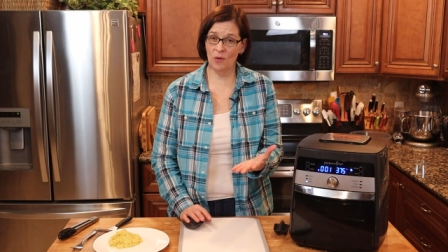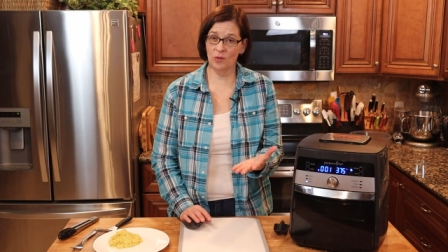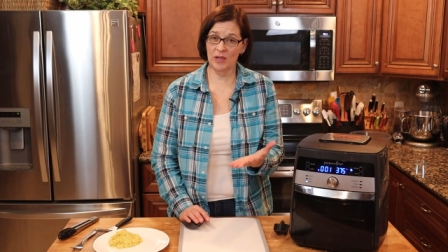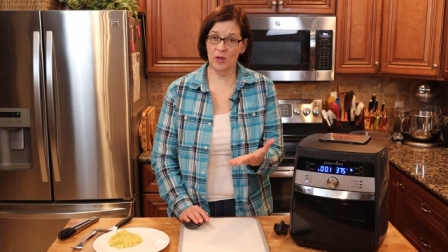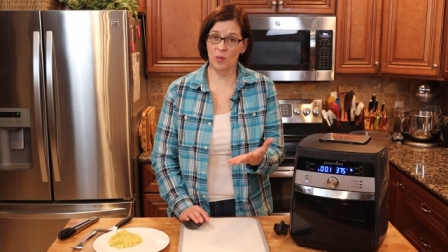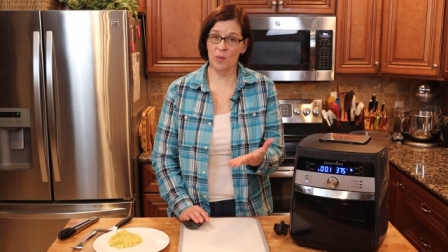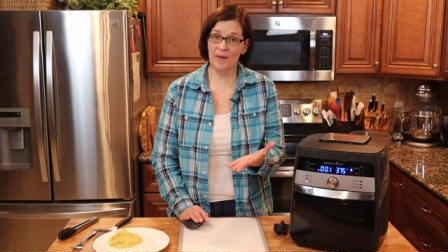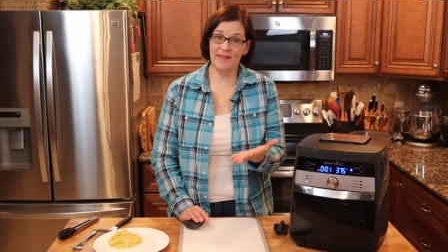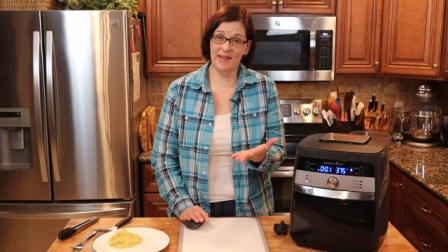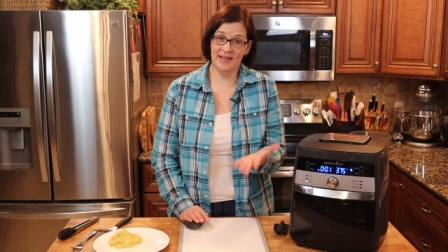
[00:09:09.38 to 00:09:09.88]
only
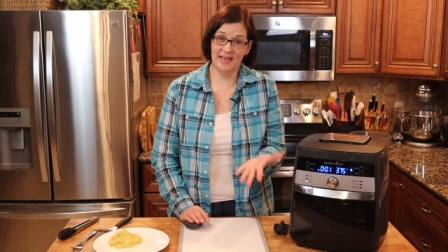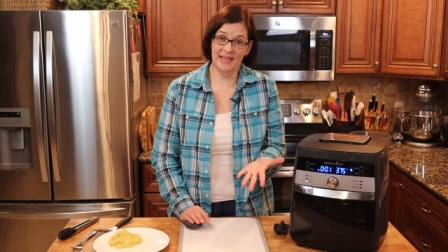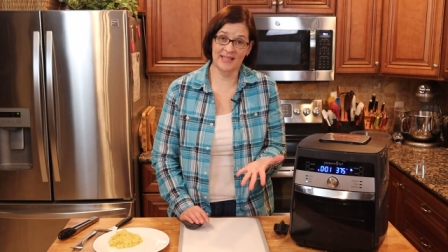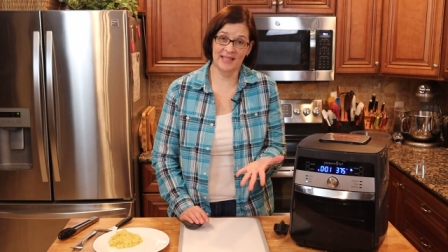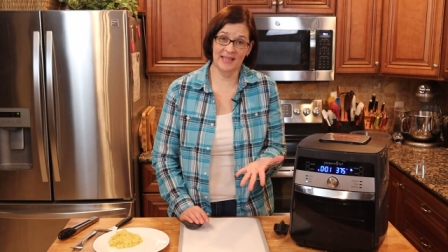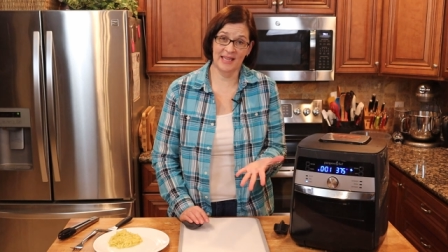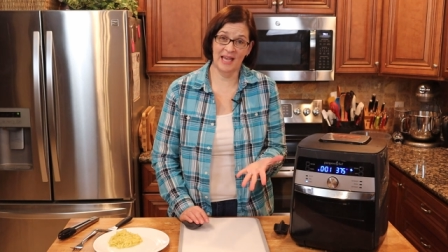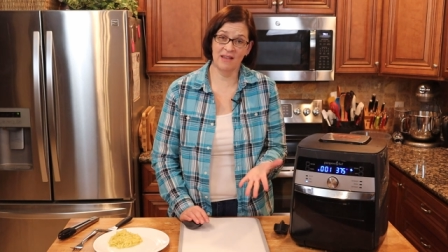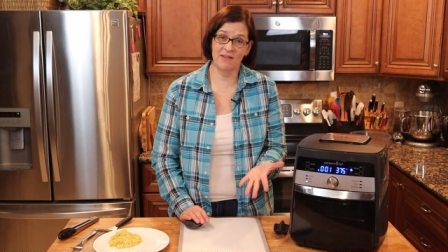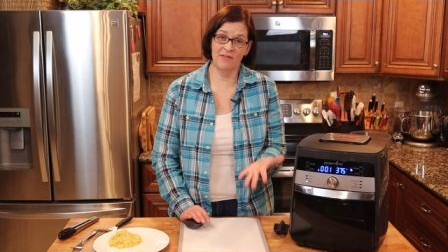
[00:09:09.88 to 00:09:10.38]
one that
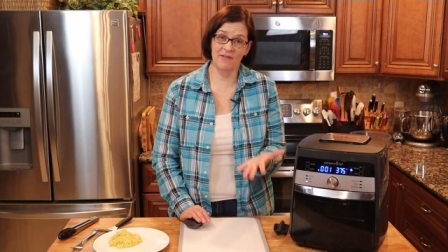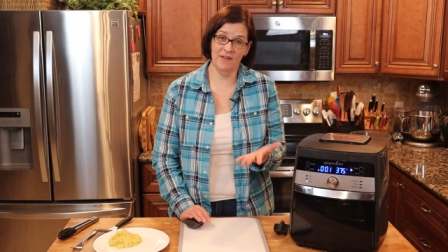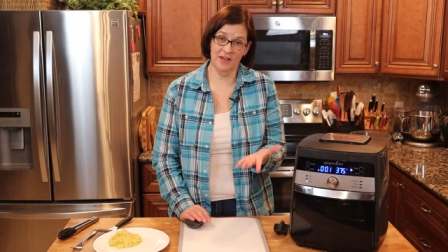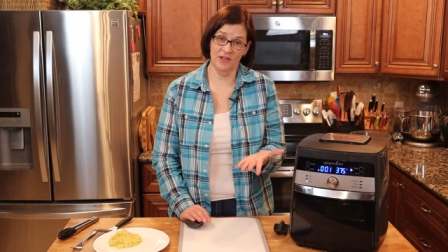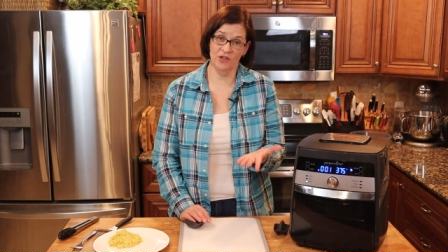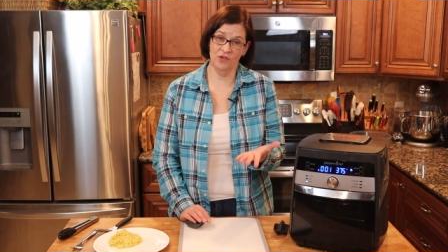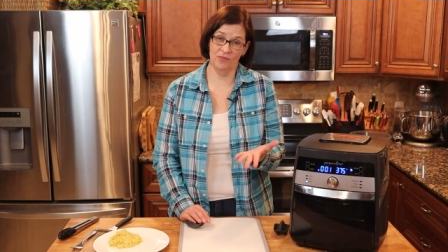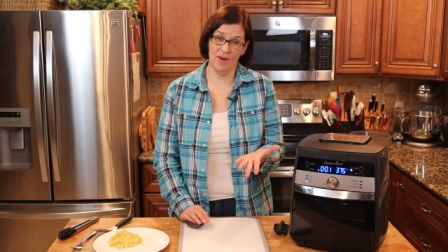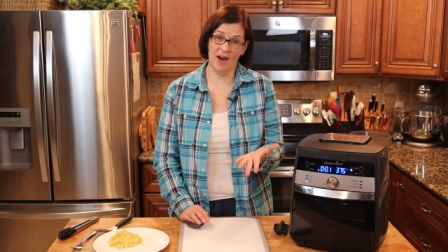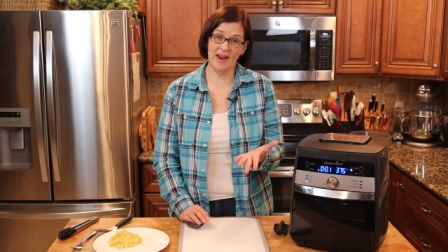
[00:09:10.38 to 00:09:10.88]
doesn't like
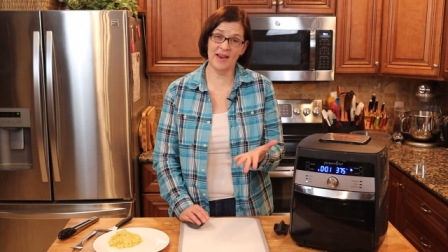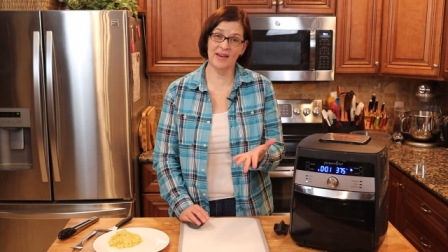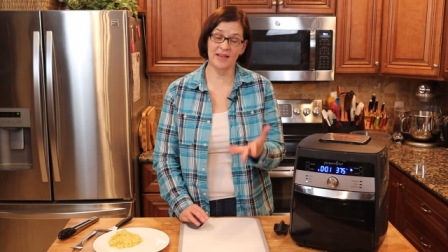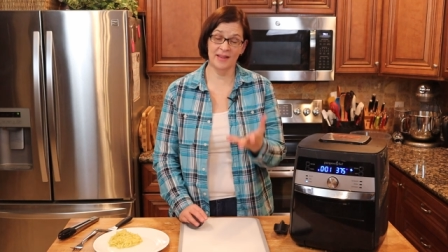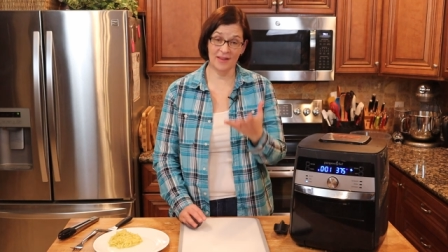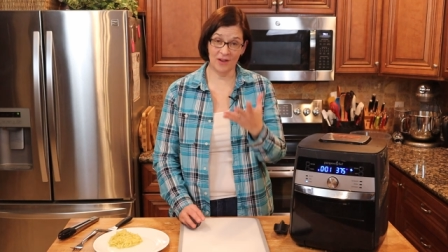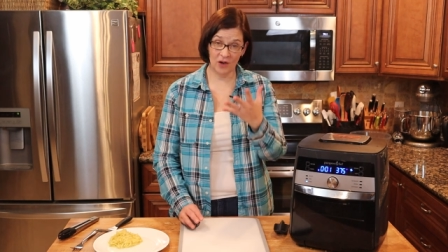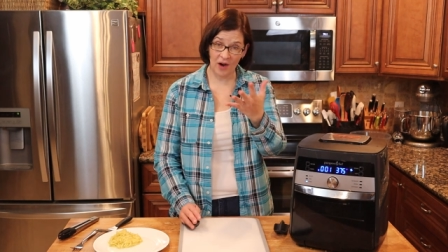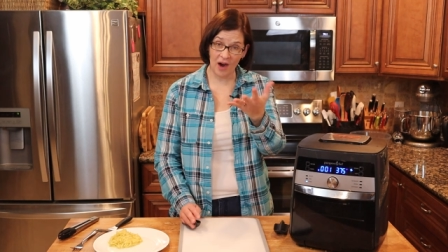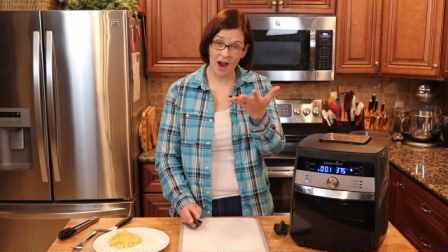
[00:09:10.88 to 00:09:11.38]
fish, right?
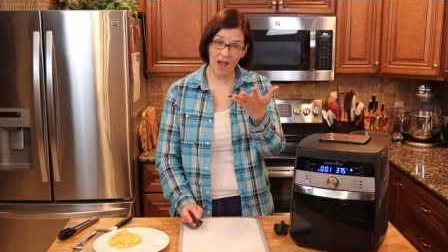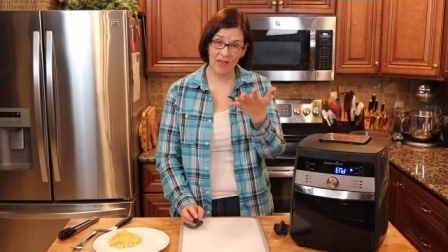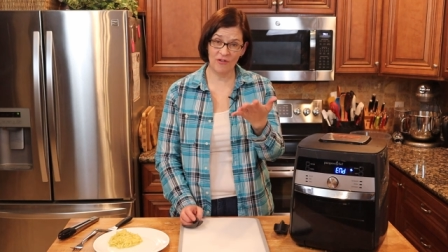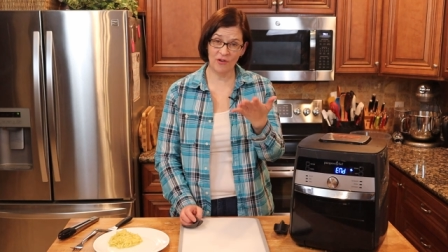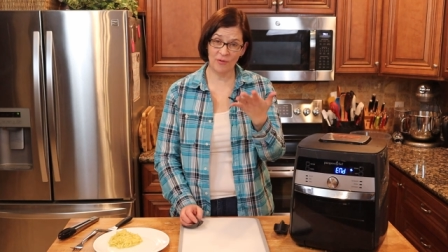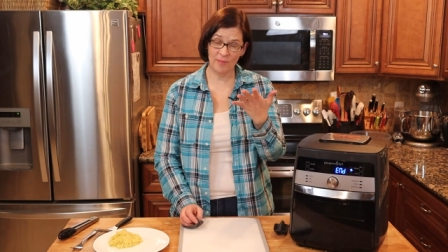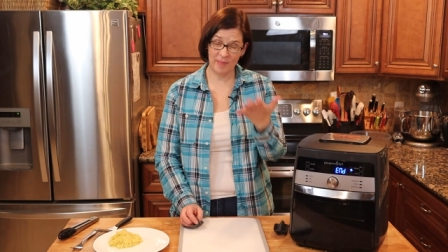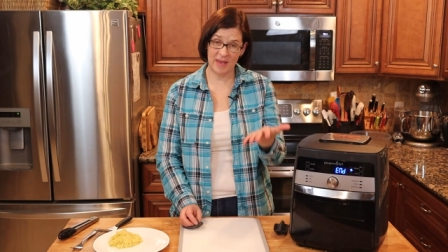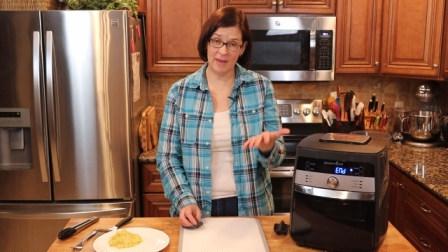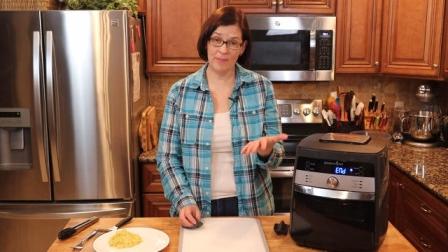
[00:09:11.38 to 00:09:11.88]
There are
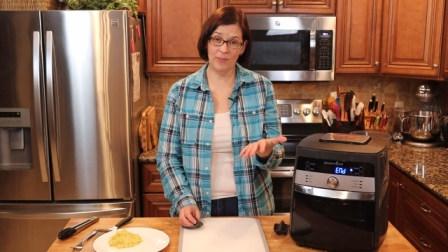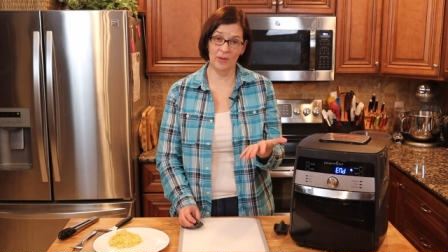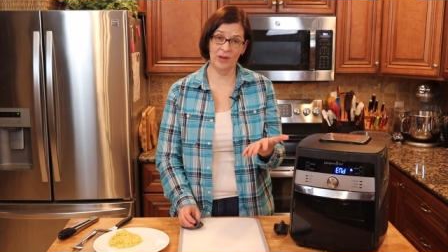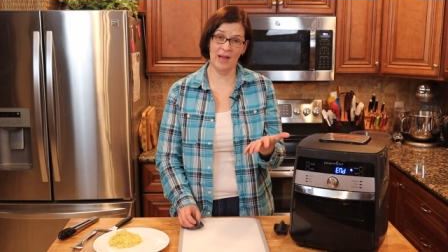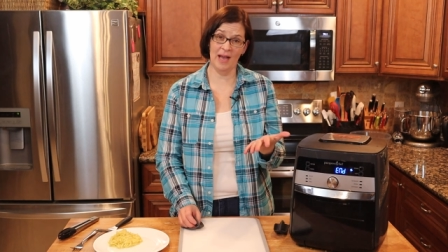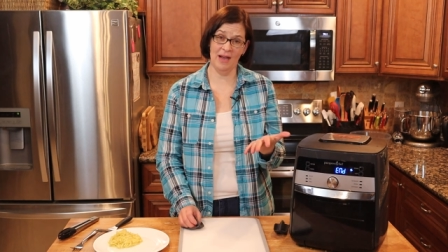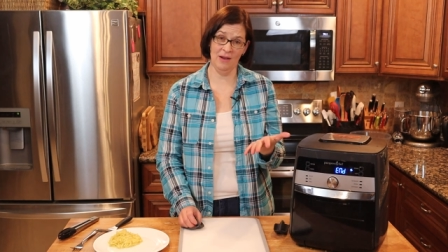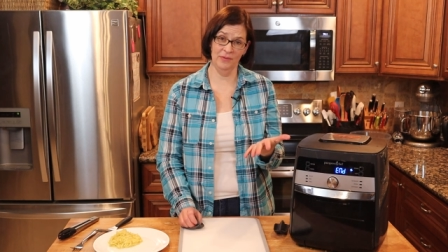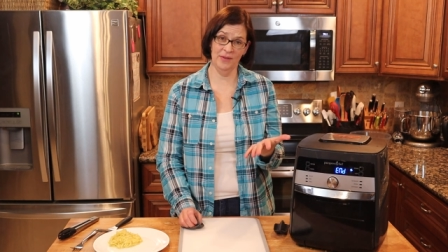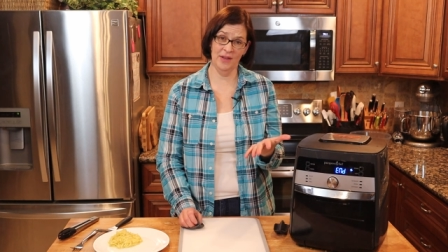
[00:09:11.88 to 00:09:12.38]
other people
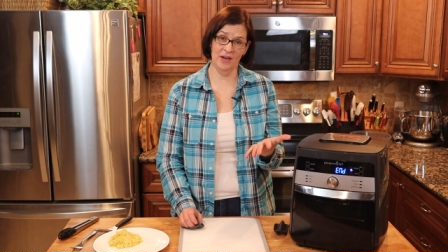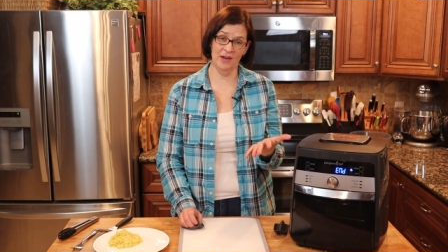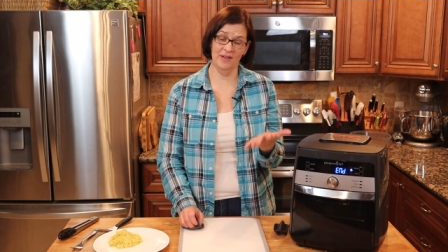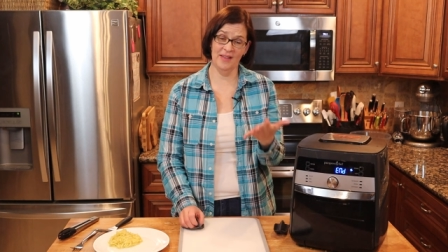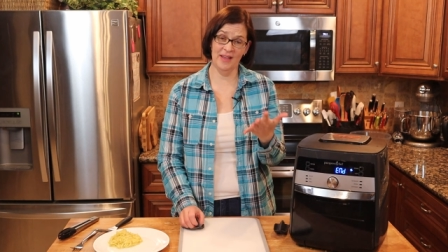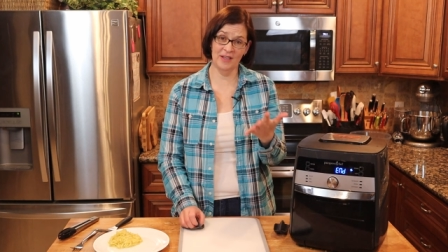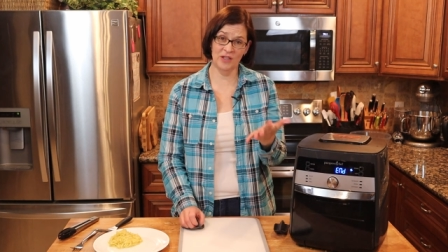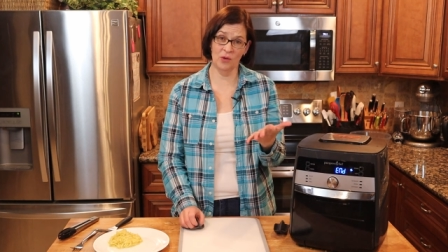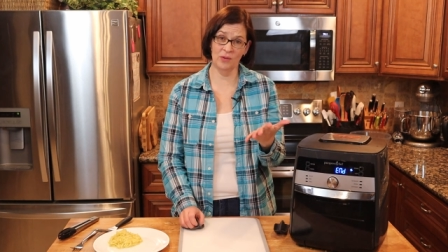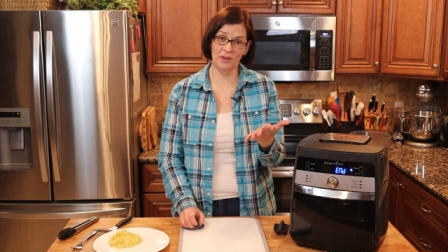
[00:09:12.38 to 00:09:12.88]
out there
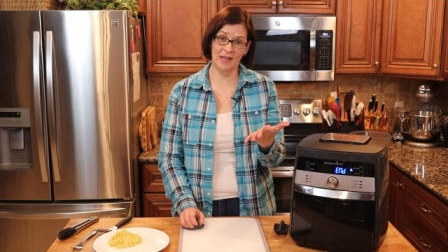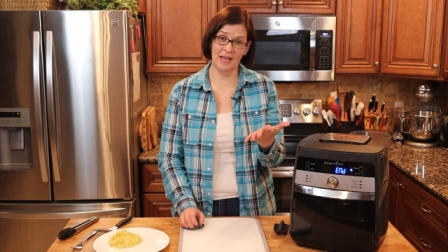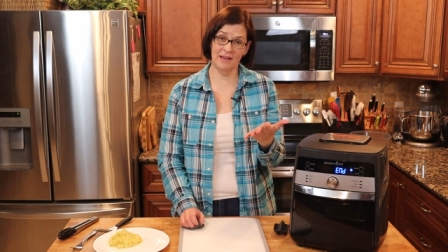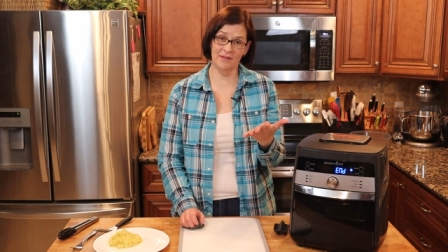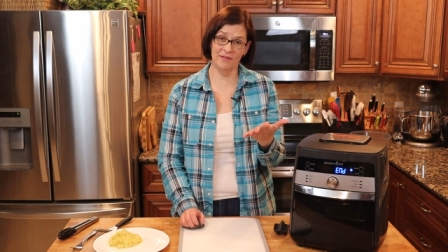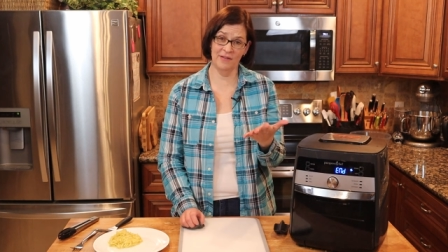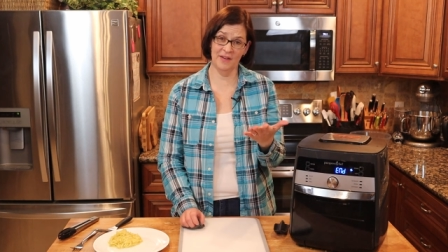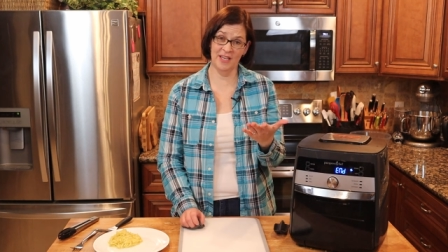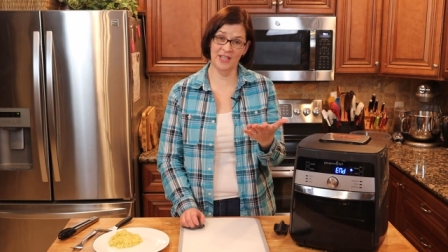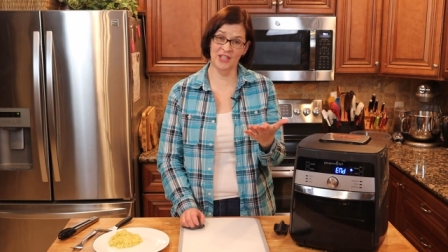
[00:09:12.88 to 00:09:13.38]
that don't like
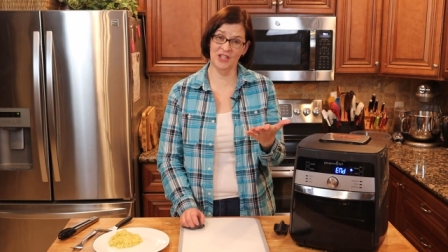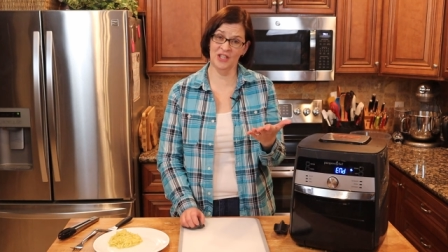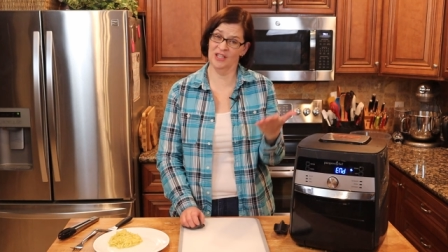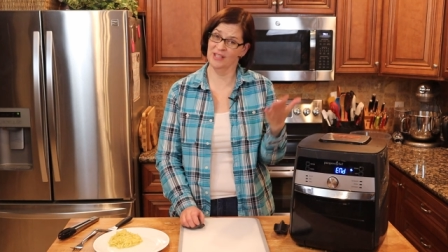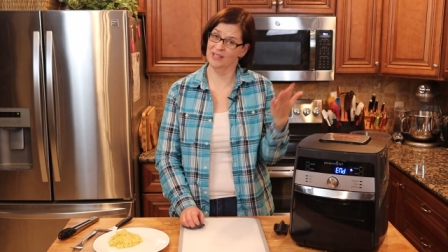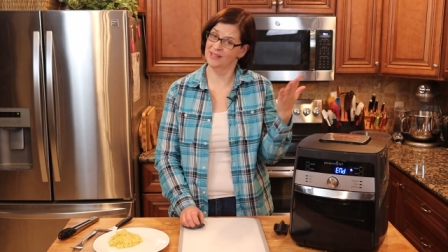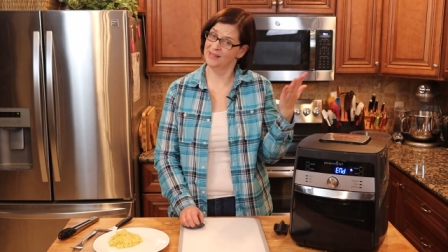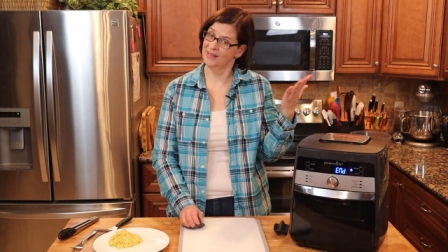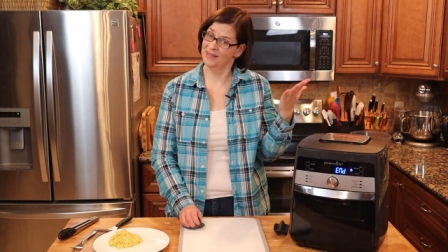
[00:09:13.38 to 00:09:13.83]
fish,